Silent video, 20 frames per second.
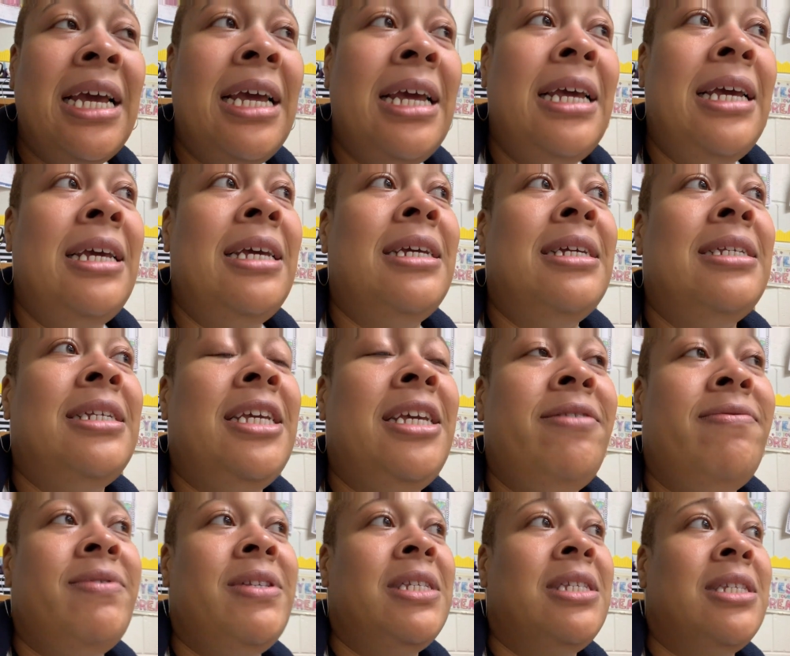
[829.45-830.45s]
And
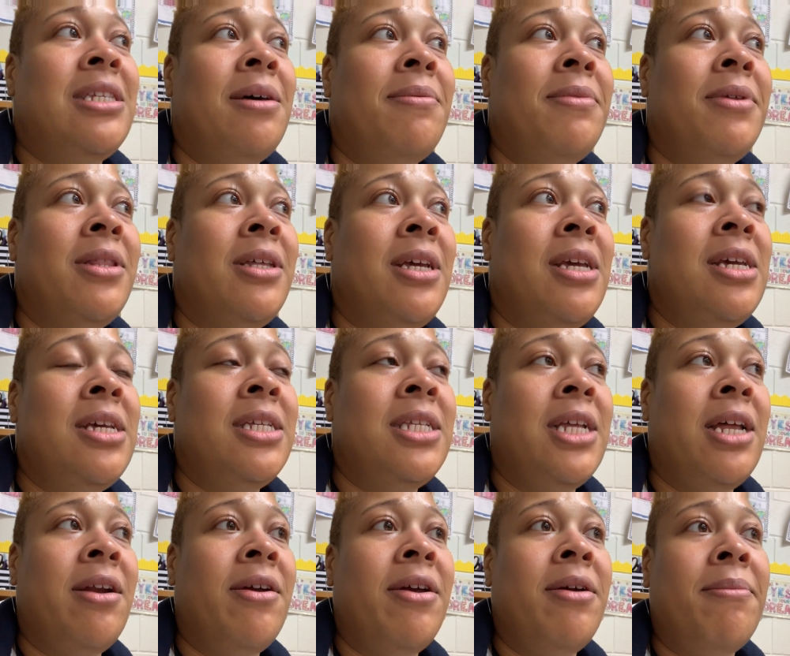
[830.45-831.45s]
even some of the kids
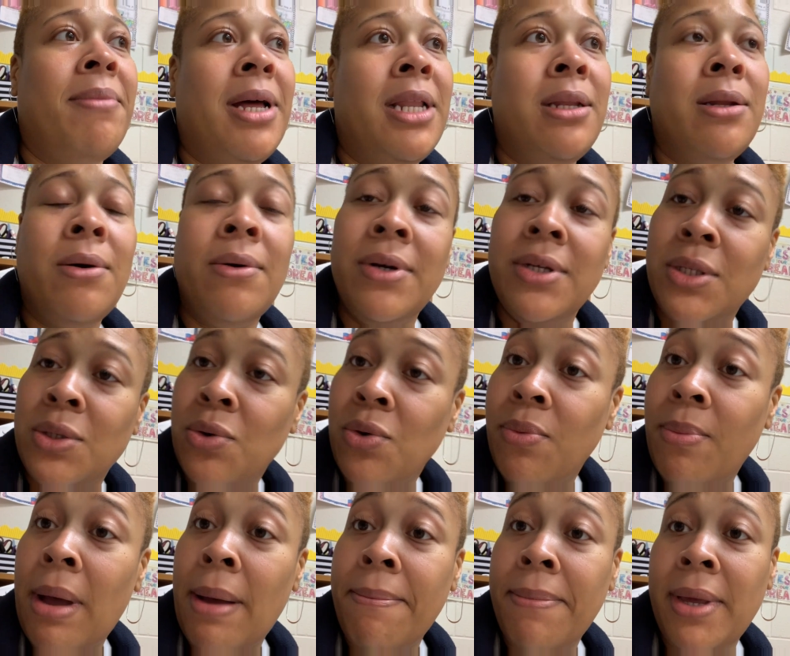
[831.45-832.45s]
that are in my lowest
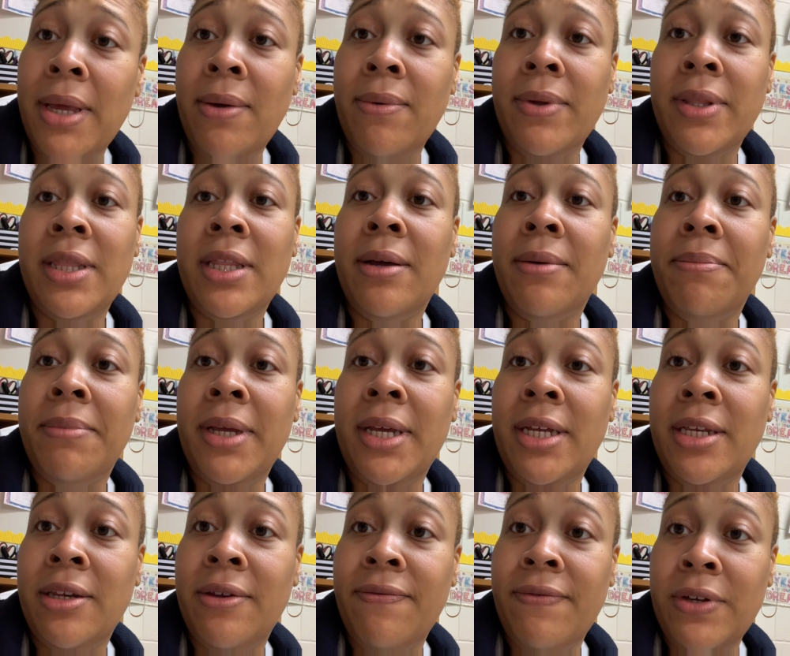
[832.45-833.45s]
group, I meet with them
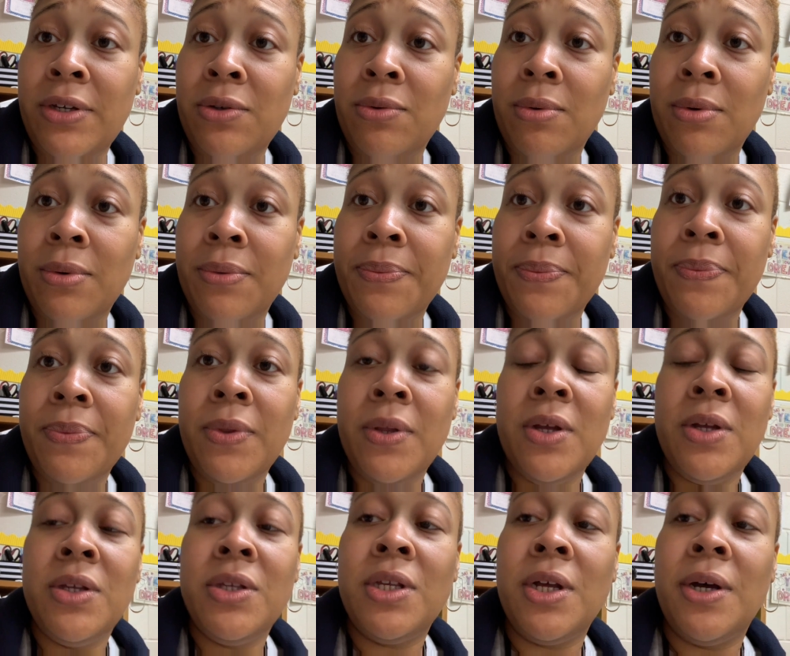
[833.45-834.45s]
individual.
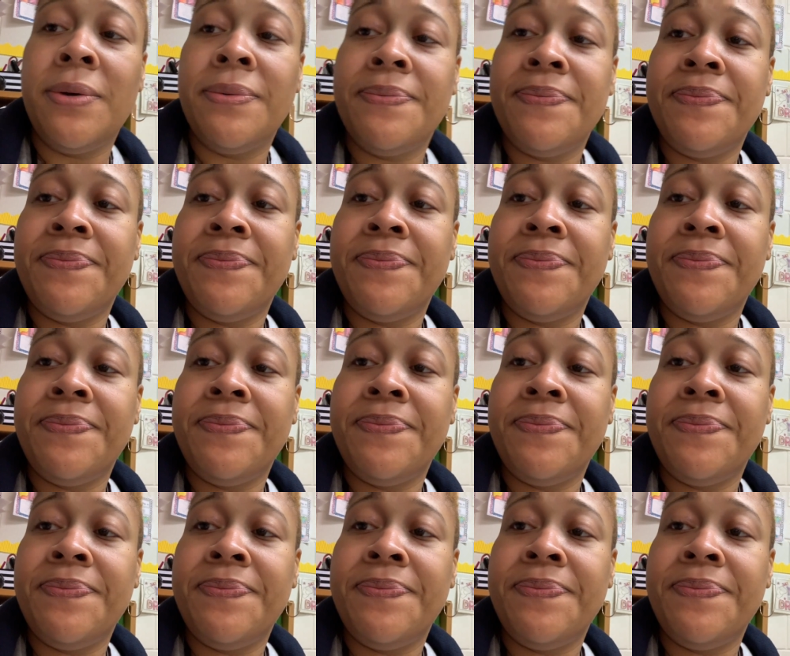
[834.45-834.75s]
So